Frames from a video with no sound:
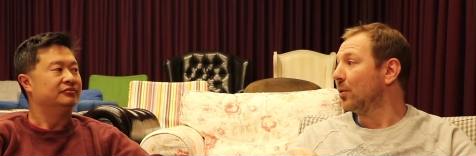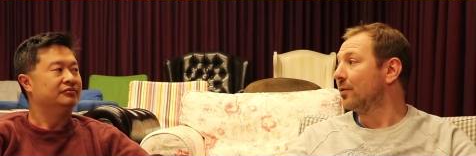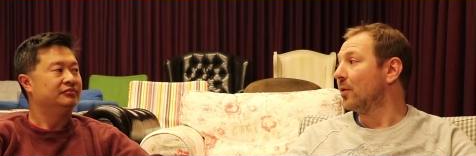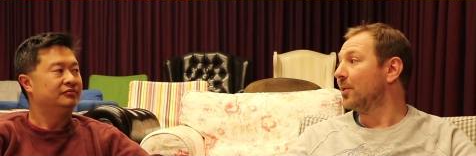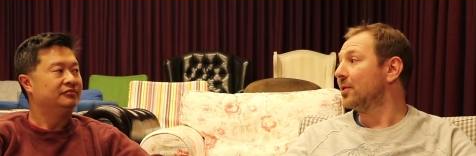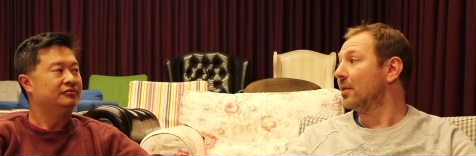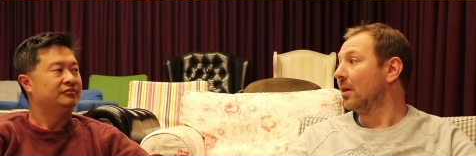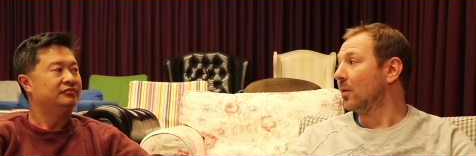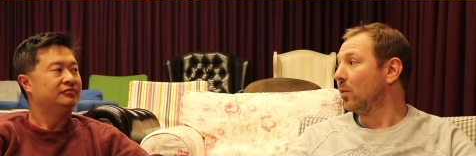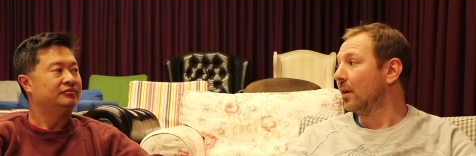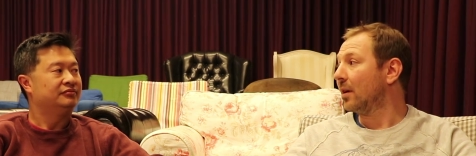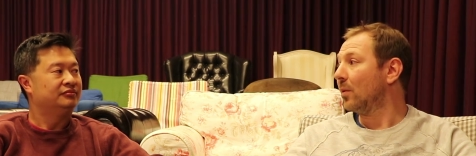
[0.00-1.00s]
Speaker 1: which formats are
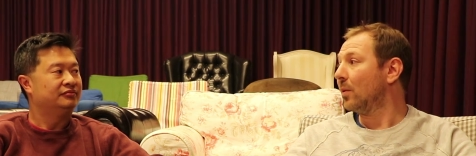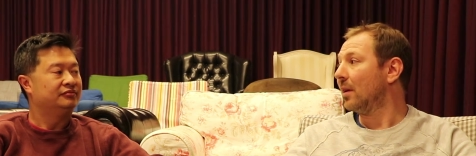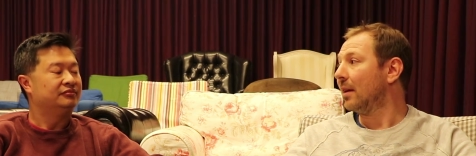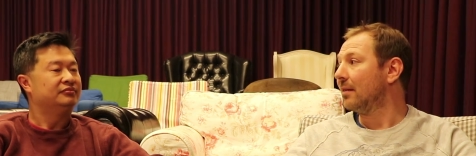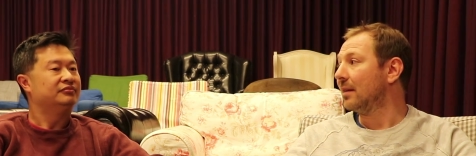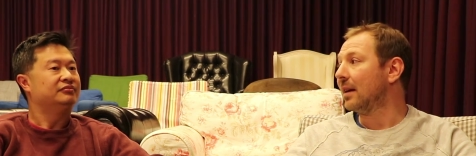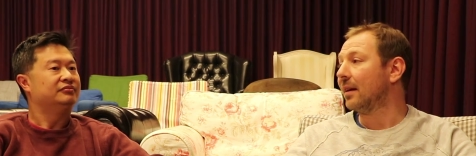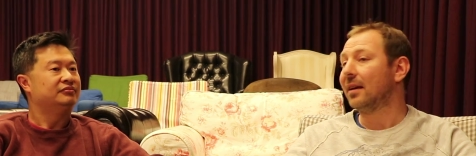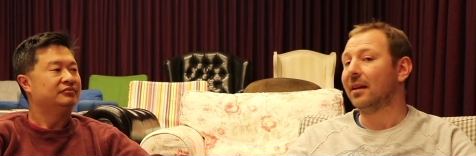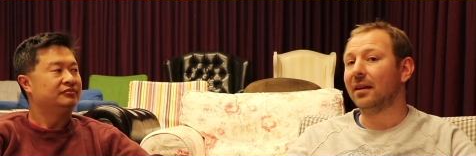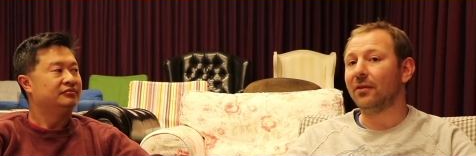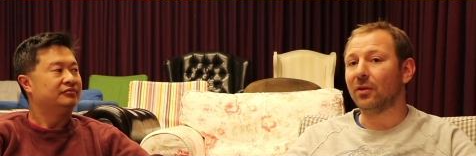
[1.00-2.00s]
not working well, I think that
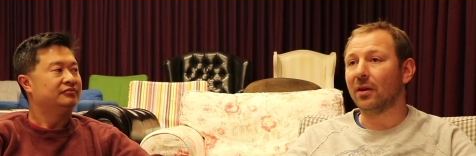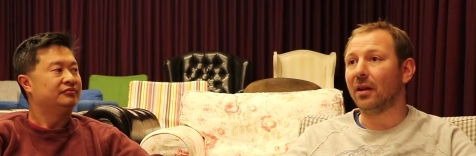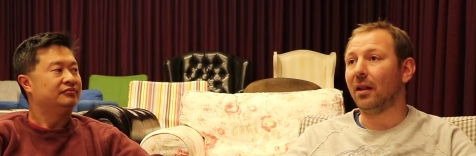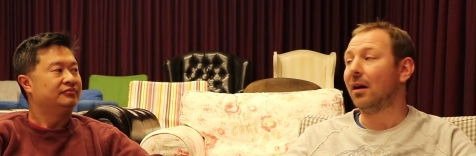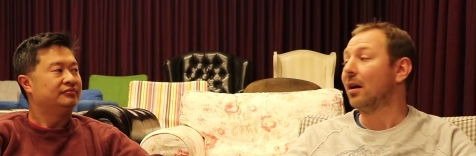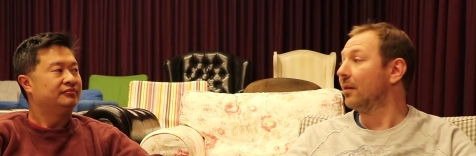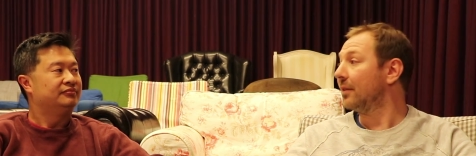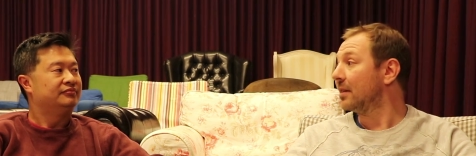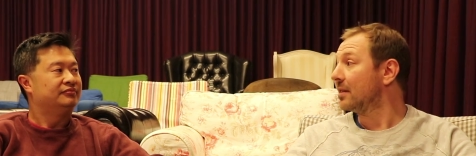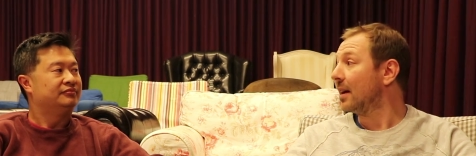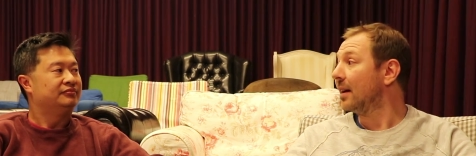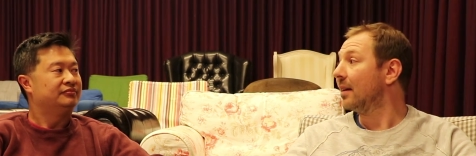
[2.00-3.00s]
can give you a lot of
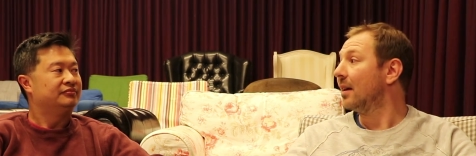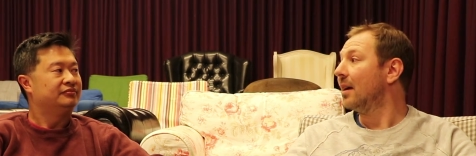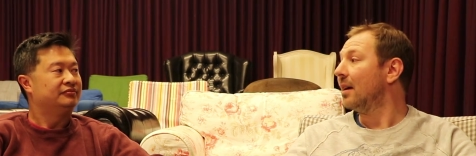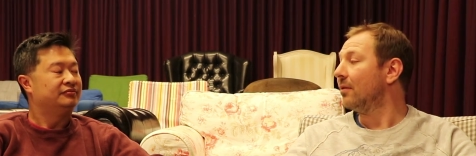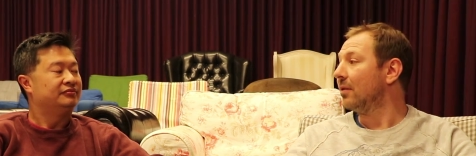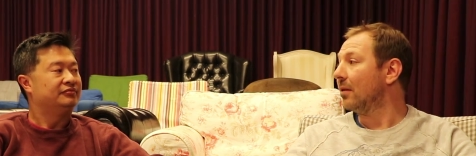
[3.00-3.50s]
insight if